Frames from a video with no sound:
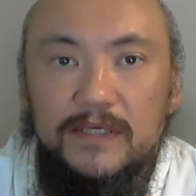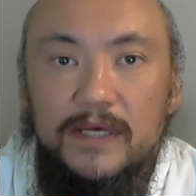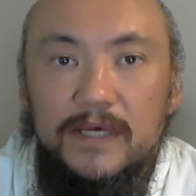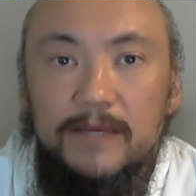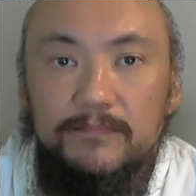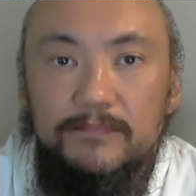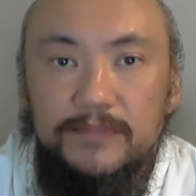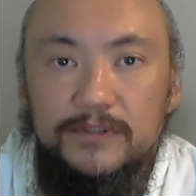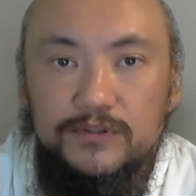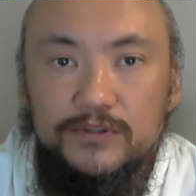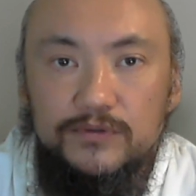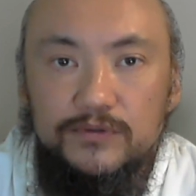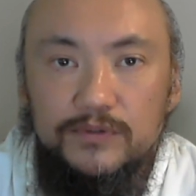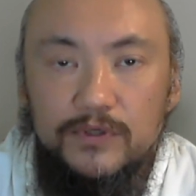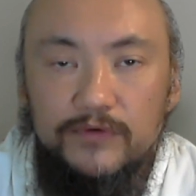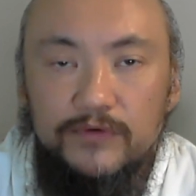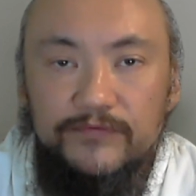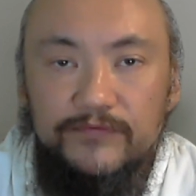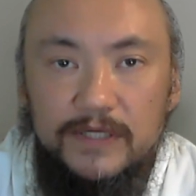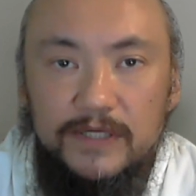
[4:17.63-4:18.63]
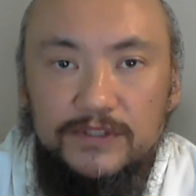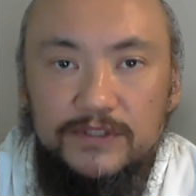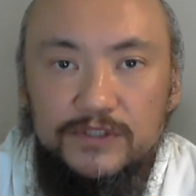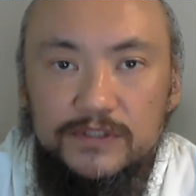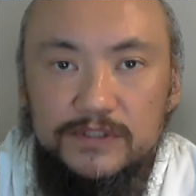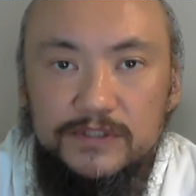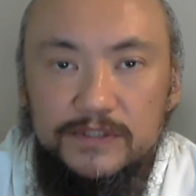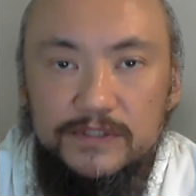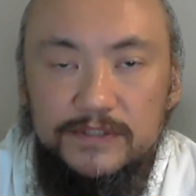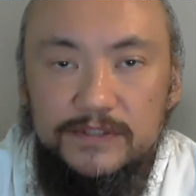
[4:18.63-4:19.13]
amplitude of
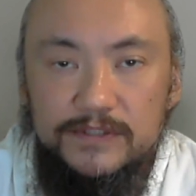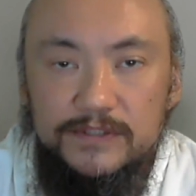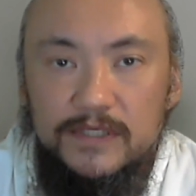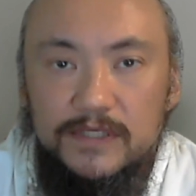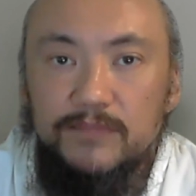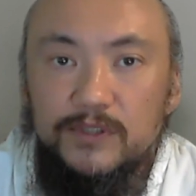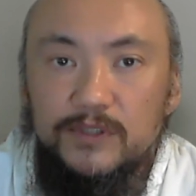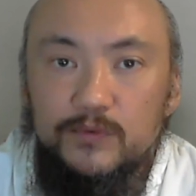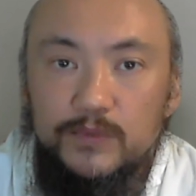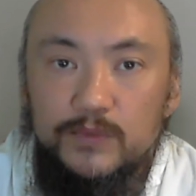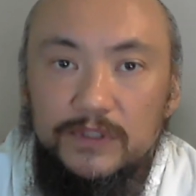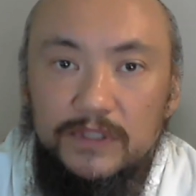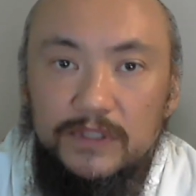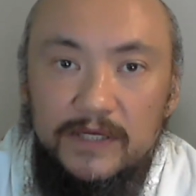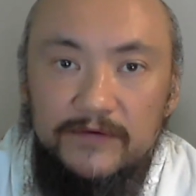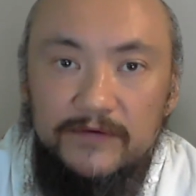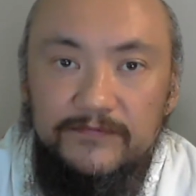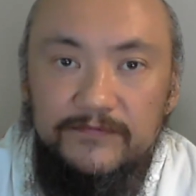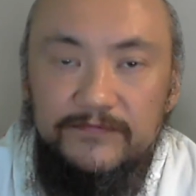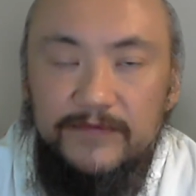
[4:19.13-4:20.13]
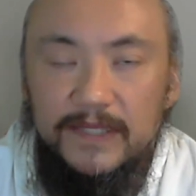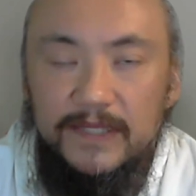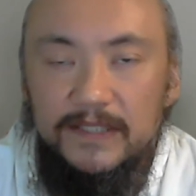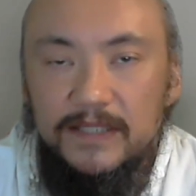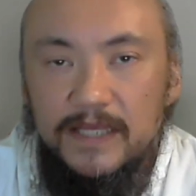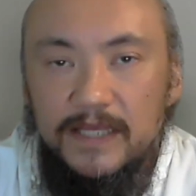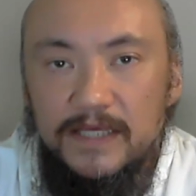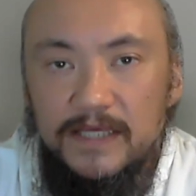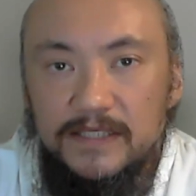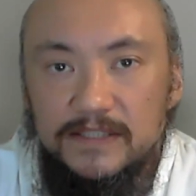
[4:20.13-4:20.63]
consciousness between love and
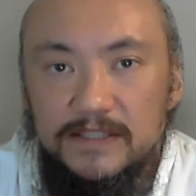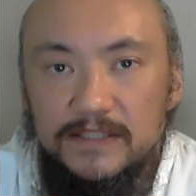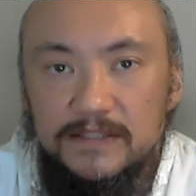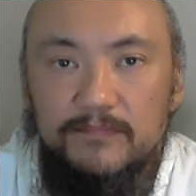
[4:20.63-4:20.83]
hate